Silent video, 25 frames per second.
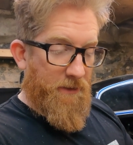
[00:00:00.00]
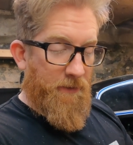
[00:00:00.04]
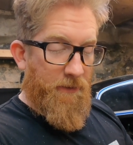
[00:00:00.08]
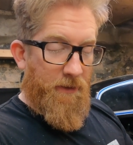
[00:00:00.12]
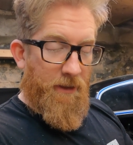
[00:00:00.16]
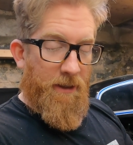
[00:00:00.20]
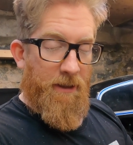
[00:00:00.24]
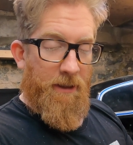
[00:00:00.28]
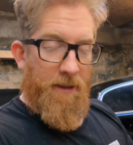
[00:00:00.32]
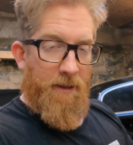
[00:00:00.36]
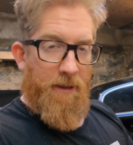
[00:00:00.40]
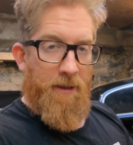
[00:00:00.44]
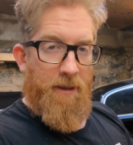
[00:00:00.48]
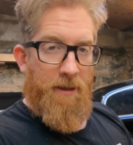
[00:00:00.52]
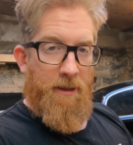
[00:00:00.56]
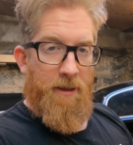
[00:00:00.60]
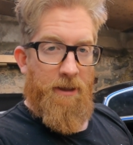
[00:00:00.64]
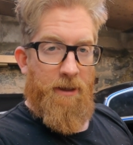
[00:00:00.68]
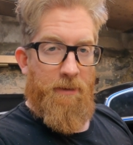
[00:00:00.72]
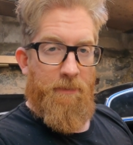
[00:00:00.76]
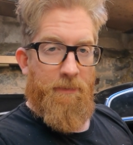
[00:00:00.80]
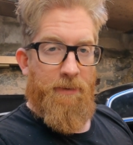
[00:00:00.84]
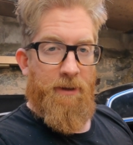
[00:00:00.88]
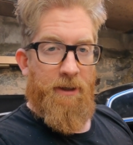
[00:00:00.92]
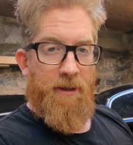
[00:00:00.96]
like
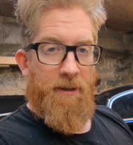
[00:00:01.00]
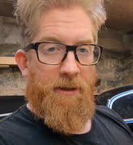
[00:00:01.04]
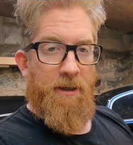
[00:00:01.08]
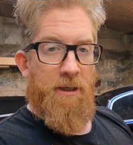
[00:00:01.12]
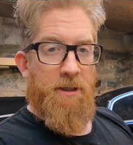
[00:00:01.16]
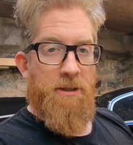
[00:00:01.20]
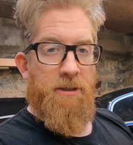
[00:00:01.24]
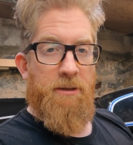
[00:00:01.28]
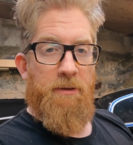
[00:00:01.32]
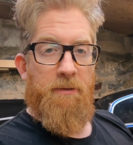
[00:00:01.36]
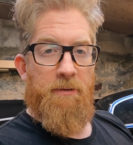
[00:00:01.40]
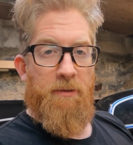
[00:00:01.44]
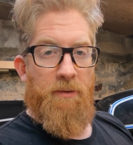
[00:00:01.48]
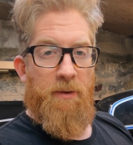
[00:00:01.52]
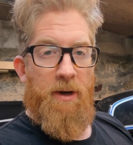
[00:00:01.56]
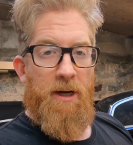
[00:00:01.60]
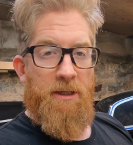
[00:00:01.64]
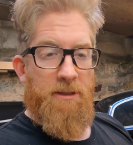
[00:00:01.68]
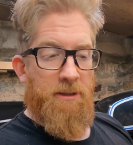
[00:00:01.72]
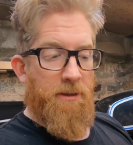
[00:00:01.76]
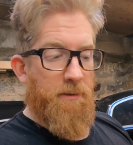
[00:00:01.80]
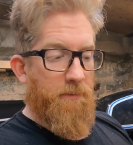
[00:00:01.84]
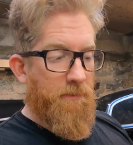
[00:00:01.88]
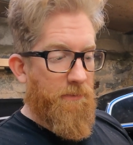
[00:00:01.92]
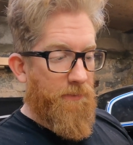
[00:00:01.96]
impregnation of the
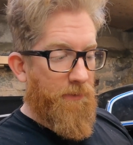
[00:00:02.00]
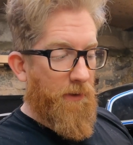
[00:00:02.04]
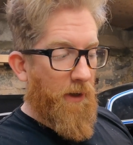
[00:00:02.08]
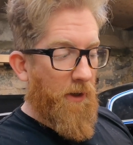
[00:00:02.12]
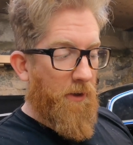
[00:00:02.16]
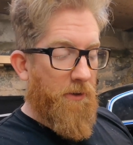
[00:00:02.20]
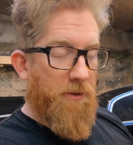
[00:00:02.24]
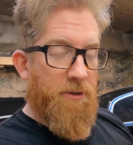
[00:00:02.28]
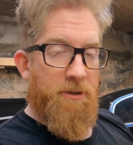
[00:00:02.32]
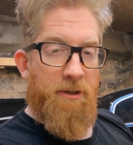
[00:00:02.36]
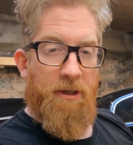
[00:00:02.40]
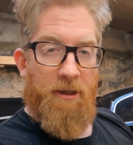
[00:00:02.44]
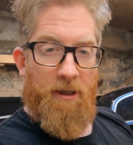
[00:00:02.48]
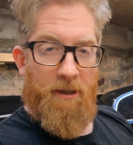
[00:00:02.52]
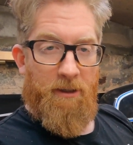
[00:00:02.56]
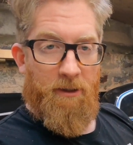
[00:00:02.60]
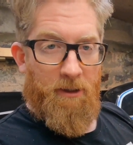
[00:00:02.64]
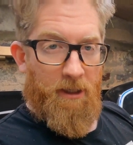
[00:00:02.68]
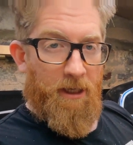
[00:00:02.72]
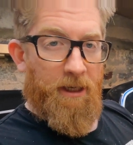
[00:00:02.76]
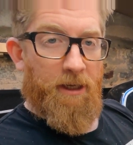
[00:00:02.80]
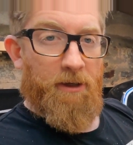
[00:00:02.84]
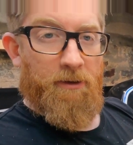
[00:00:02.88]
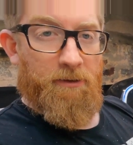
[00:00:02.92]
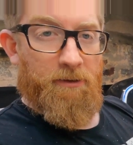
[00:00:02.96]
resin prior to getting